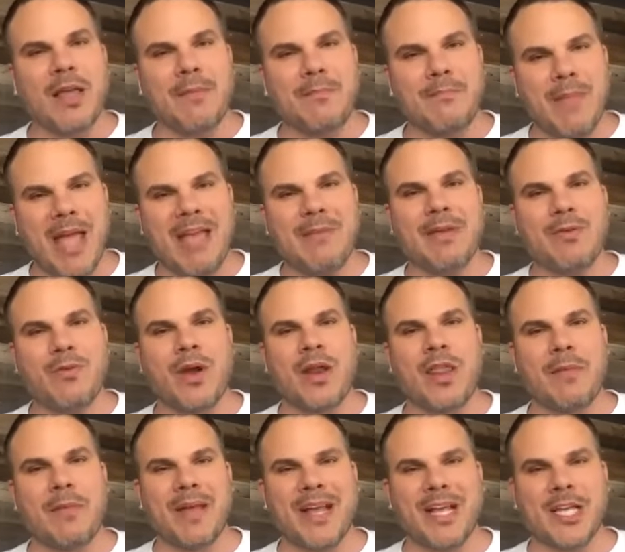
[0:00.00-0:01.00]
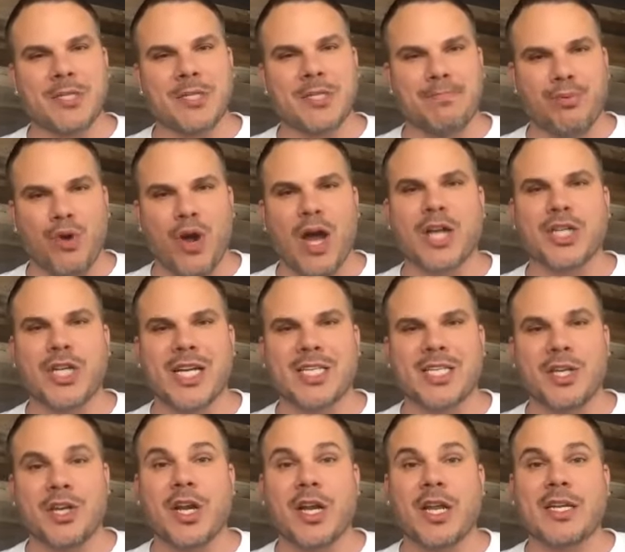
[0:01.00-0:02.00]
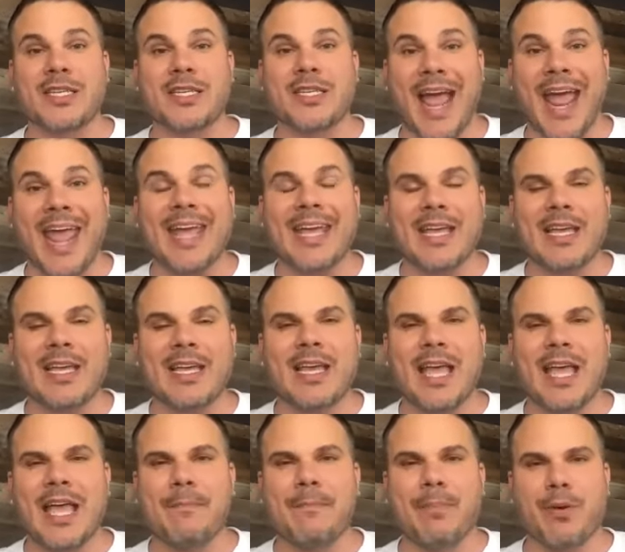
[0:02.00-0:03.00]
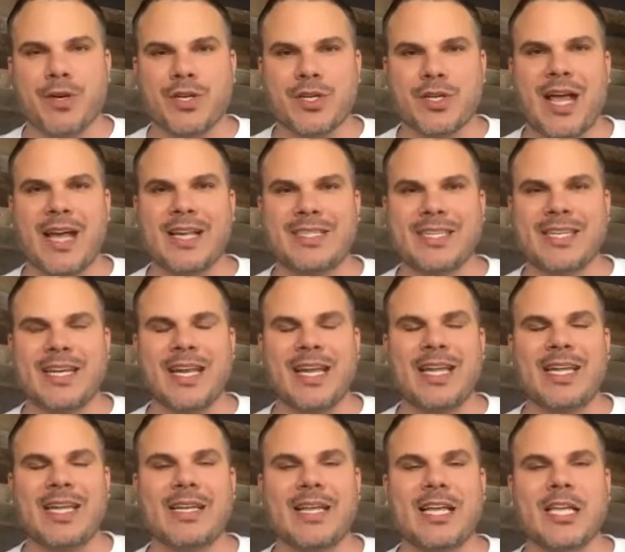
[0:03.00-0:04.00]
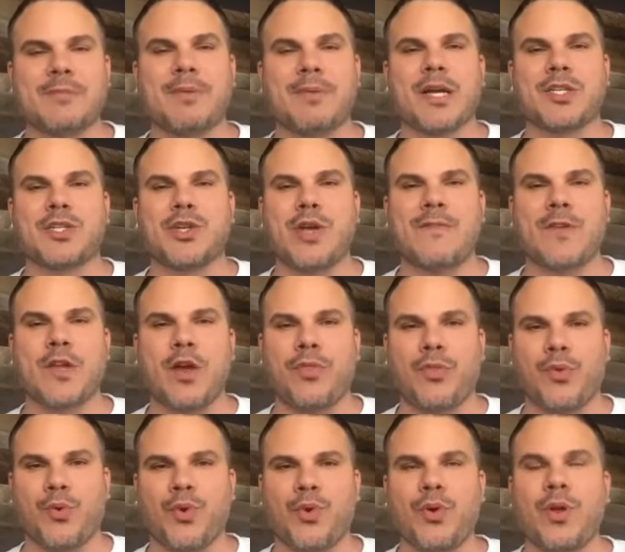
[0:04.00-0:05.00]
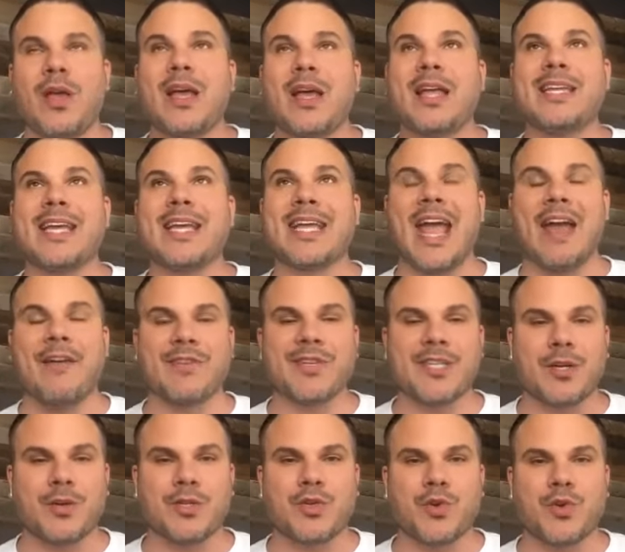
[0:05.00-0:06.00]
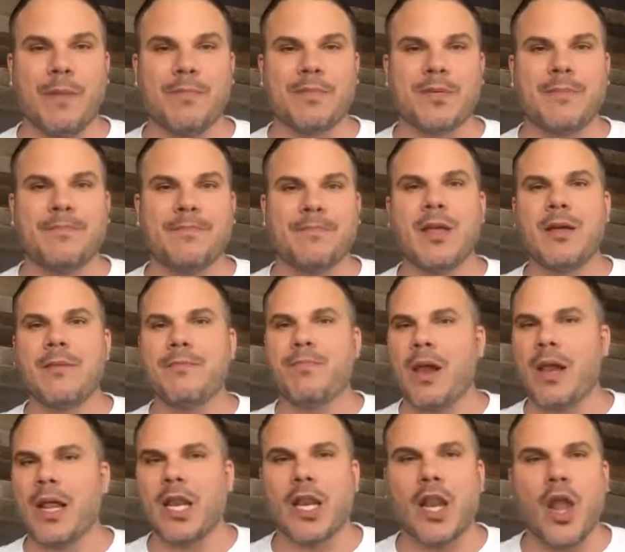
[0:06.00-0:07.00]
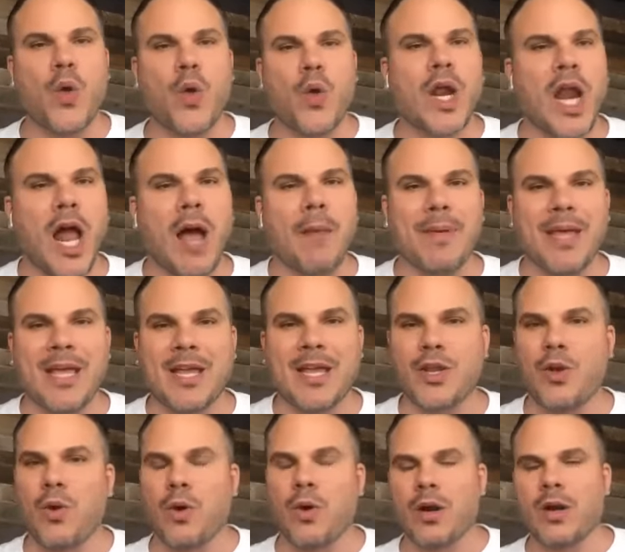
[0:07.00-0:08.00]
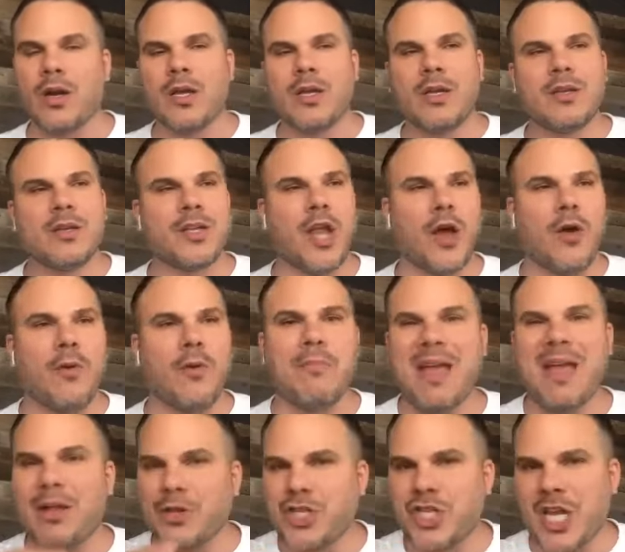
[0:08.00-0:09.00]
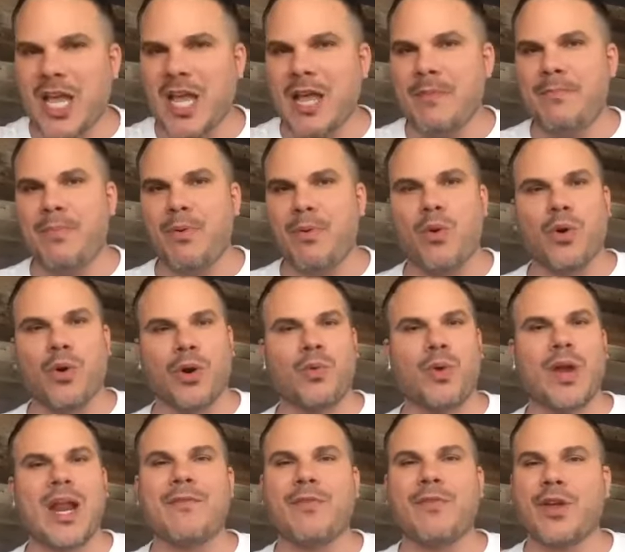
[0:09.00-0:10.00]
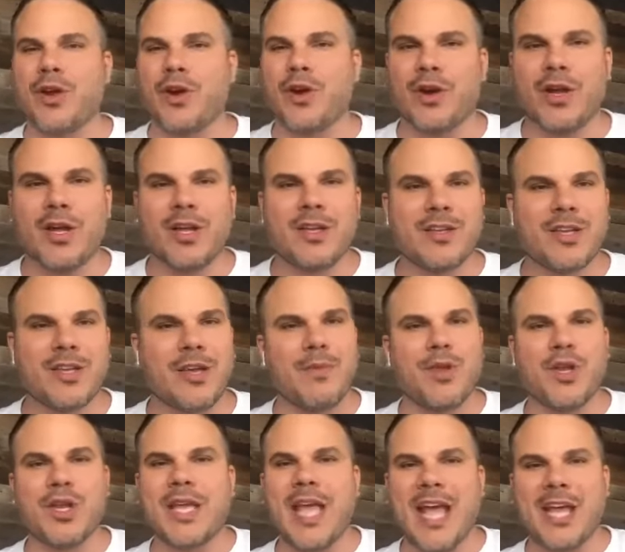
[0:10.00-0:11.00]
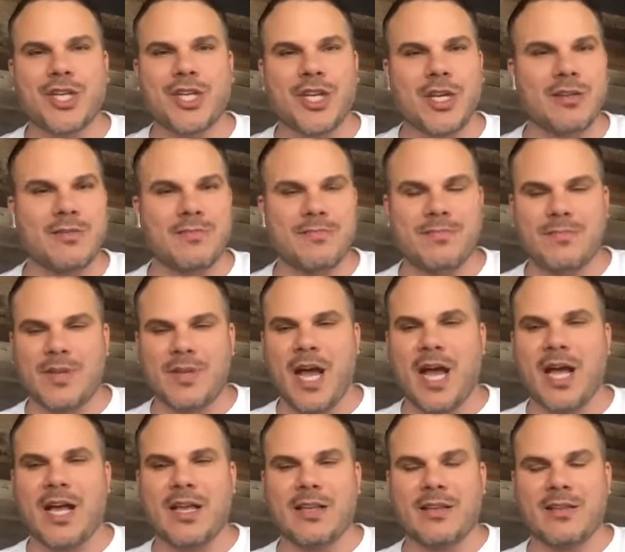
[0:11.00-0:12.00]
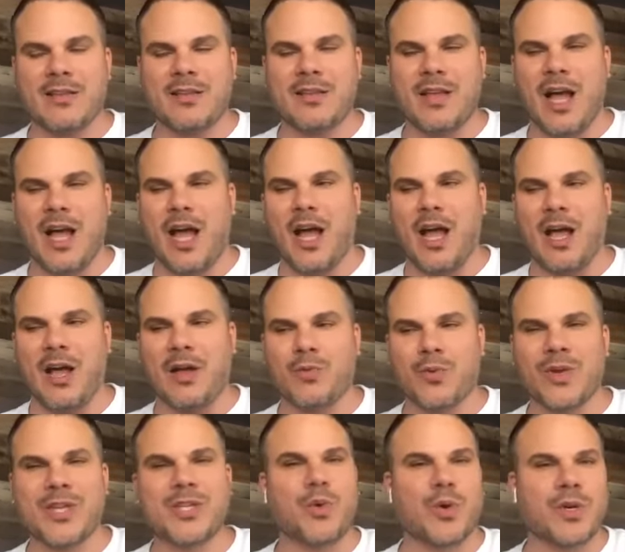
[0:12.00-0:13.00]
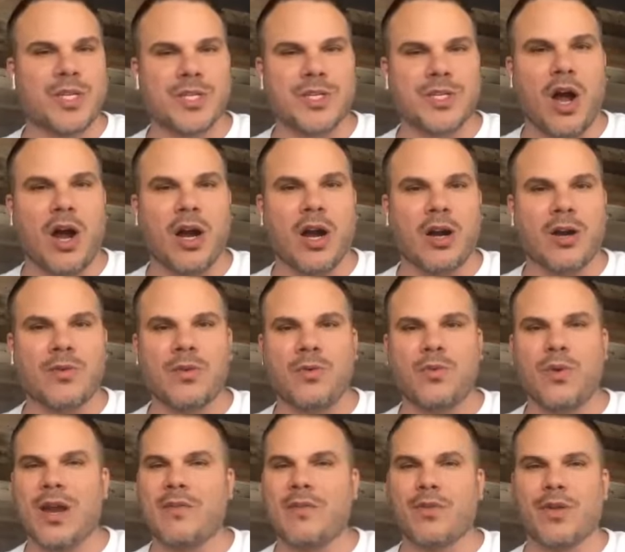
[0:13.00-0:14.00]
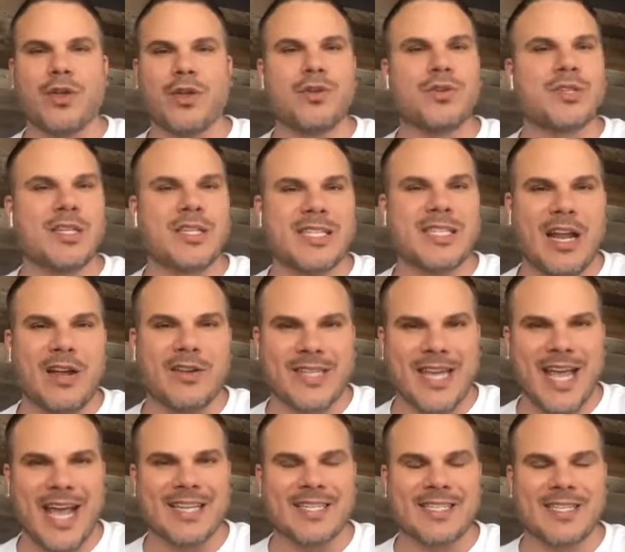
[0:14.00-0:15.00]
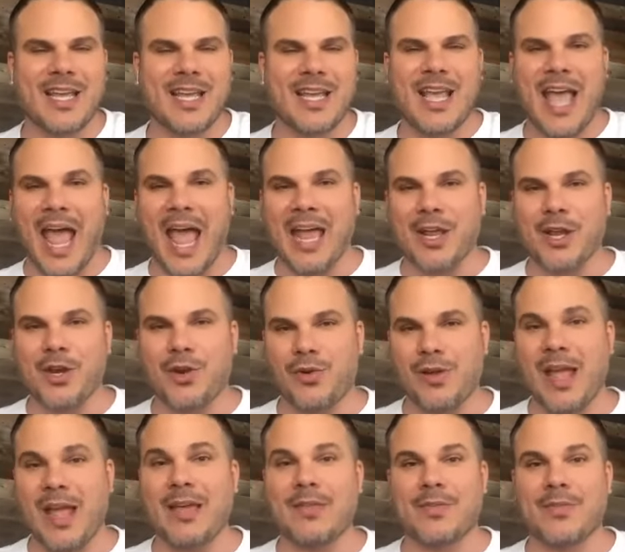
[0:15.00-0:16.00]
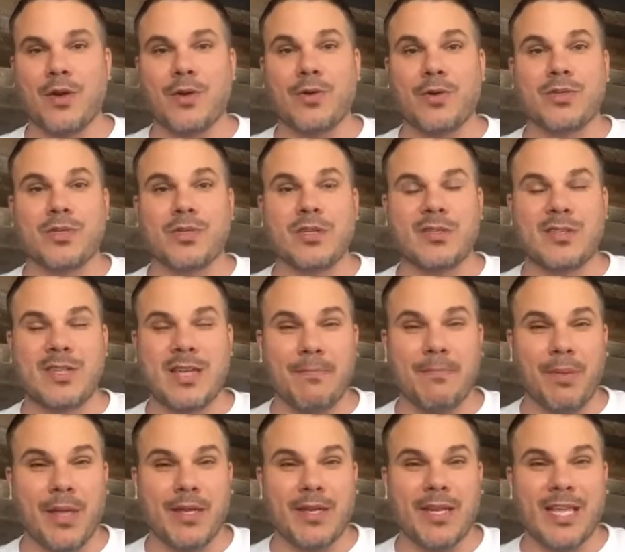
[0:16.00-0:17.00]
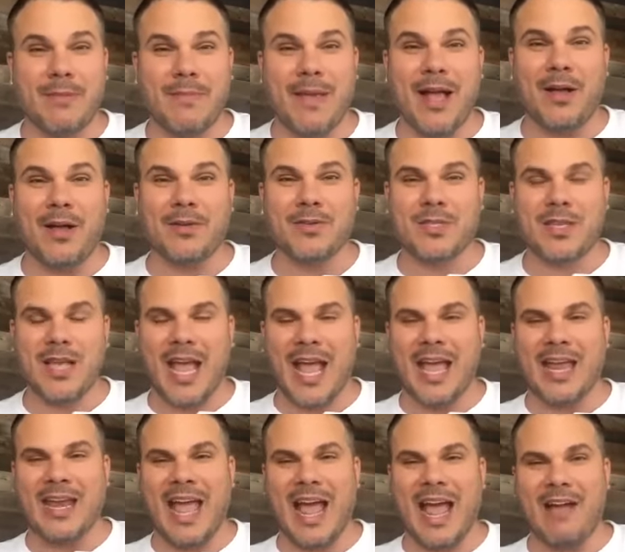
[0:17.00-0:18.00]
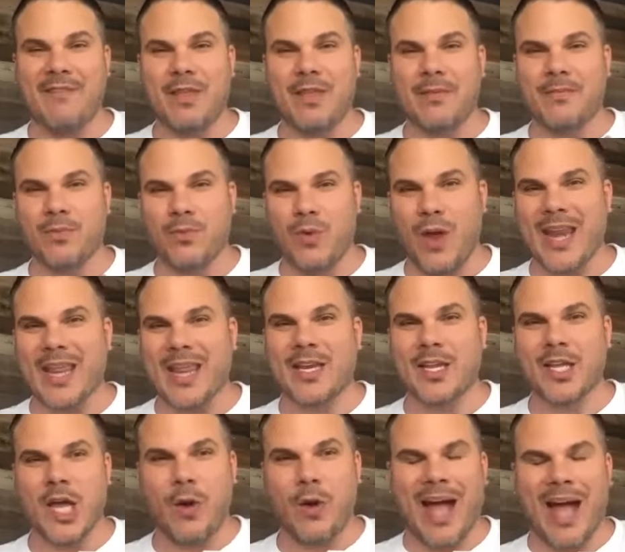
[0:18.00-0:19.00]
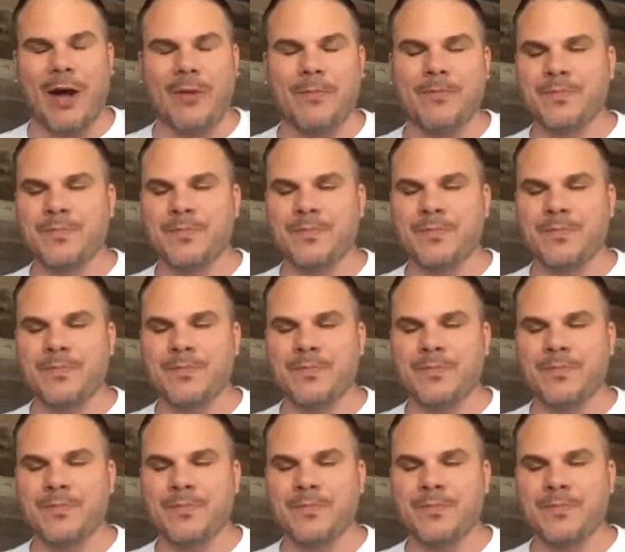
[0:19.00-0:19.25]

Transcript: maybe one of the biggest projects you're going to take in personalizing it, is because you have to go through and take every single script, probably load it up in your, you know, MailChimp or whatever your communication uh, uh, resources are, whatever you use to send out texts, and create those template emails and have them ready to go out.